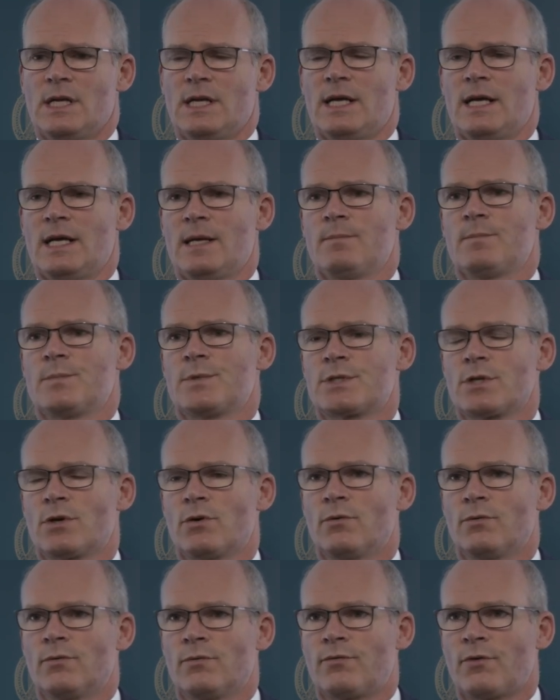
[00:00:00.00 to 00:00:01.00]
Um,
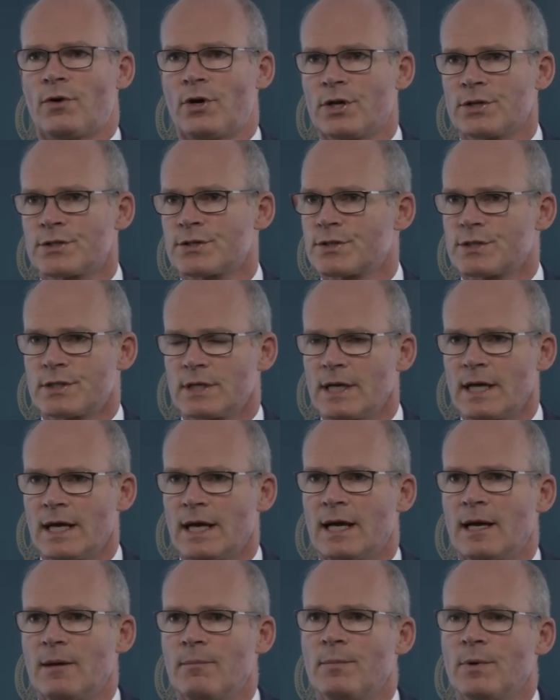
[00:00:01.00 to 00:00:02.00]
so for us,
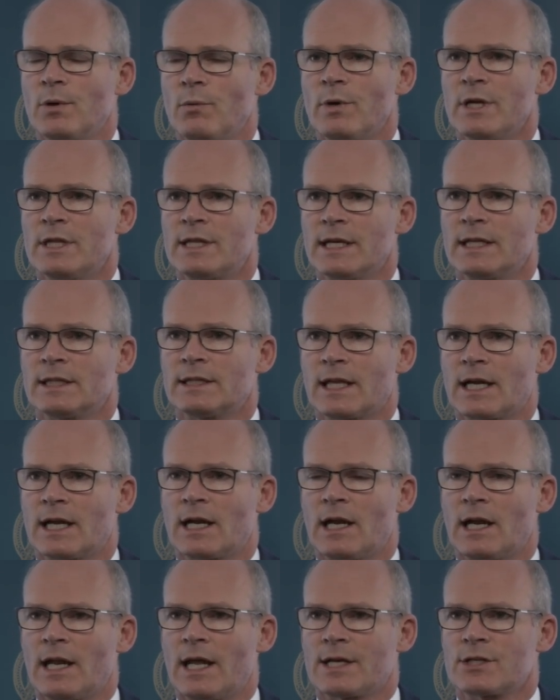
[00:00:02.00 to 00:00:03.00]
um, we think that
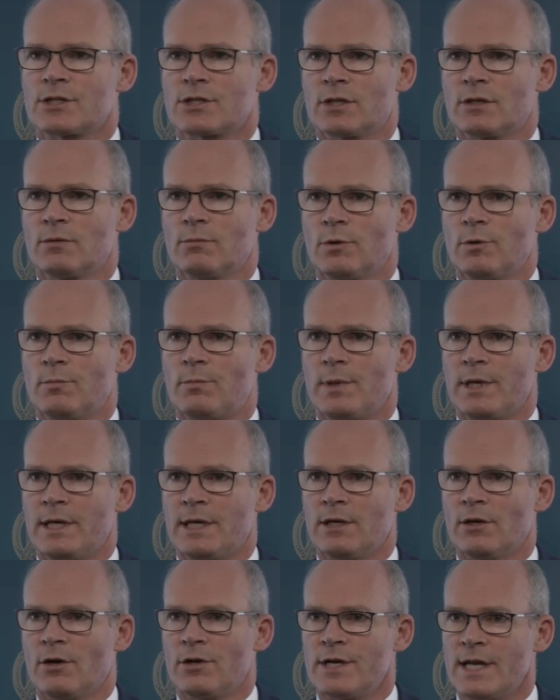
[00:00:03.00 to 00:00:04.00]
an election would
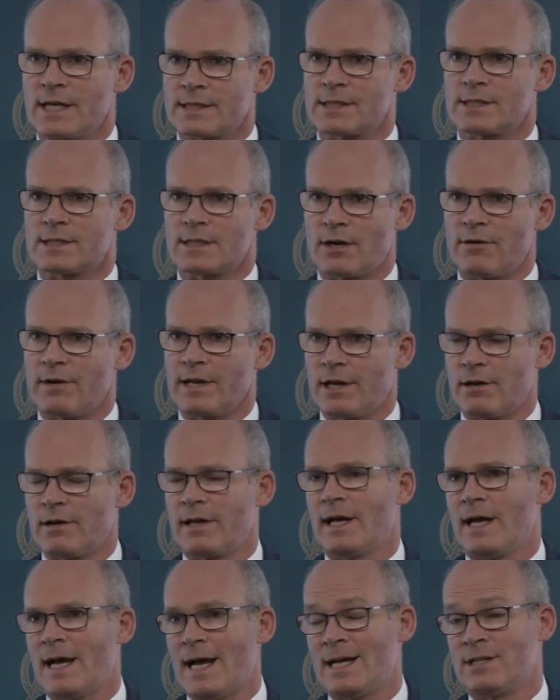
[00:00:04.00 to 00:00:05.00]
be unnecessary
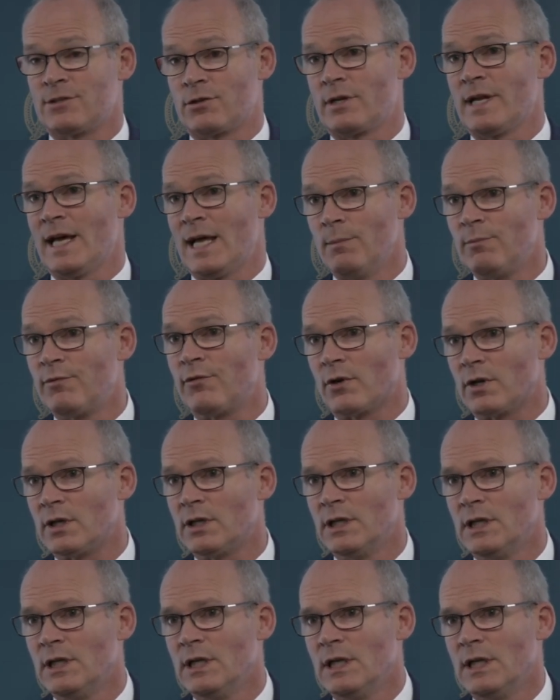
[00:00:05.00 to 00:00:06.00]
and, and unhelpful
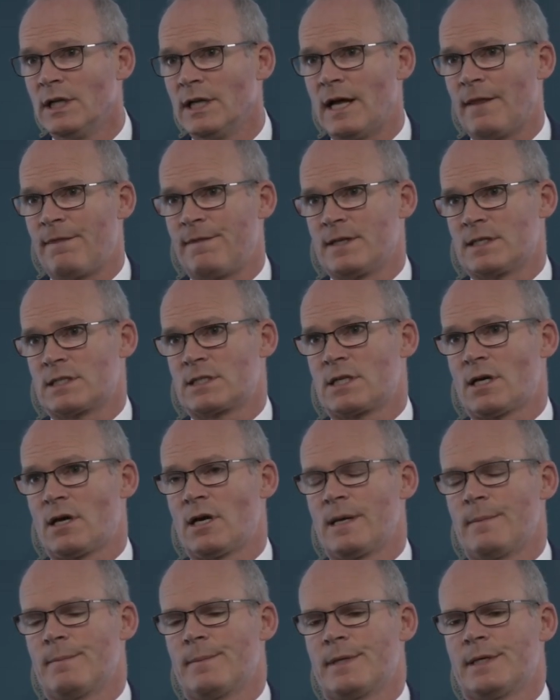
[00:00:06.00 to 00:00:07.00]
at this
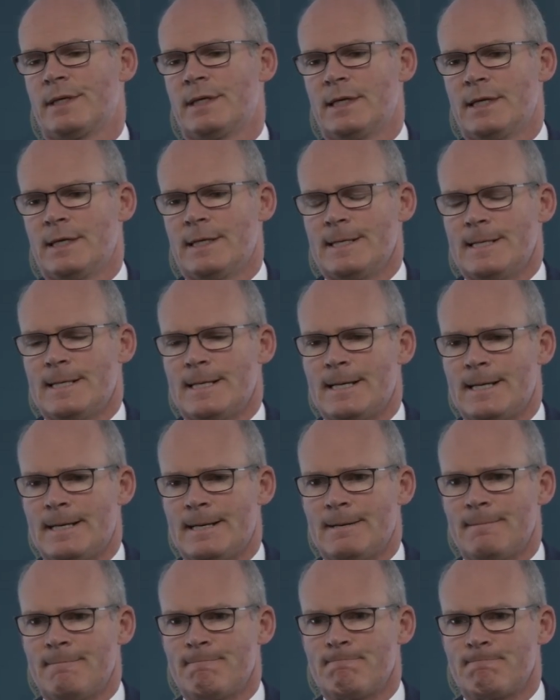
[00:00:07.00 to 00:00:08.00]
time.
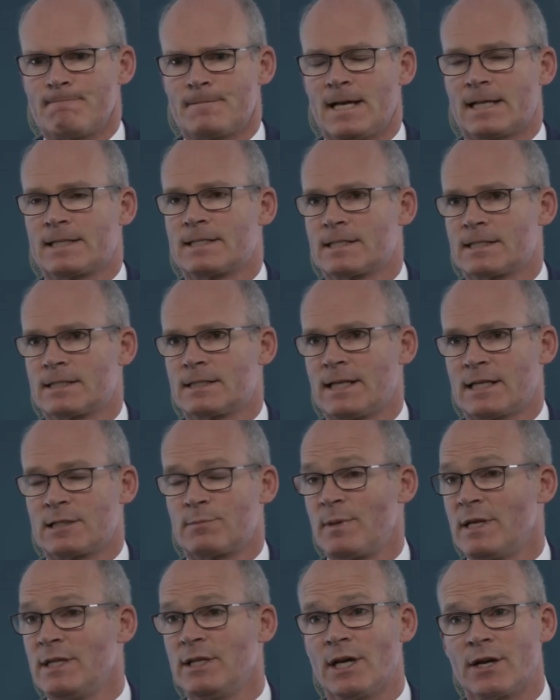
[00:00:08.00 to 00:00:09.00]
Um, that's,
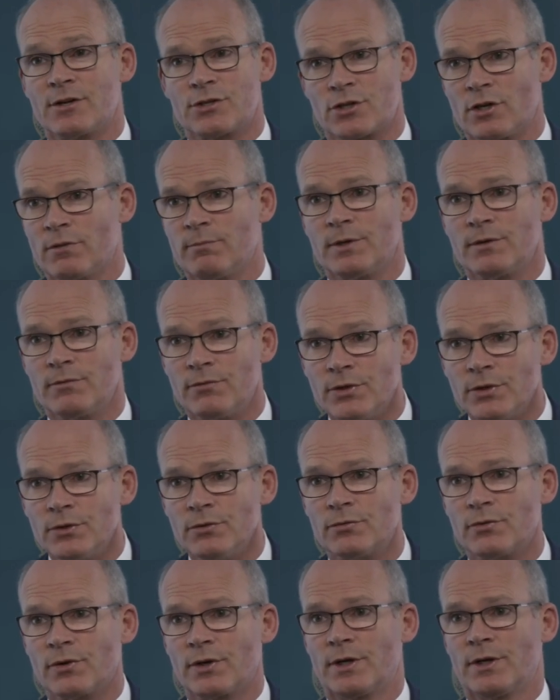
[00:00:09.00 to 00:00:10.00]
that's been the Irish government
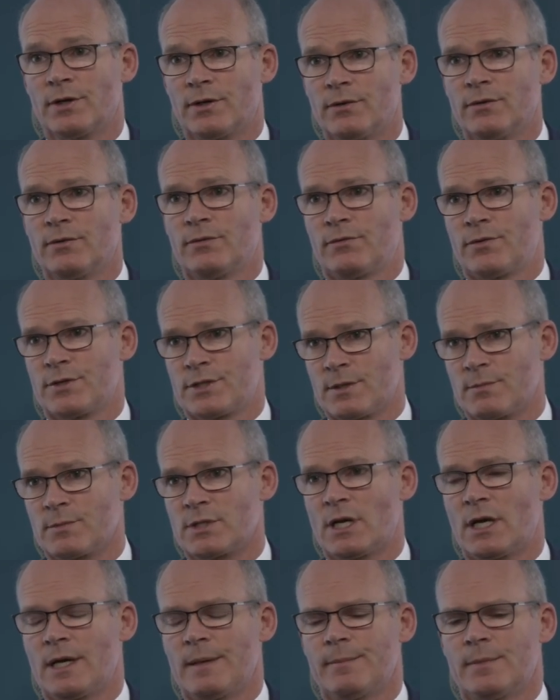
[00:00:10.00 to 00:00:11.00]
view for, for some
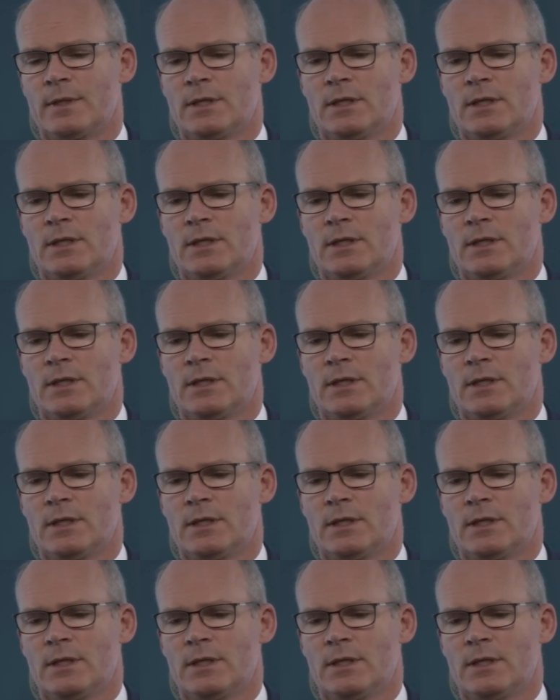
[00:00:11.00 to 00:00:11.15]
time.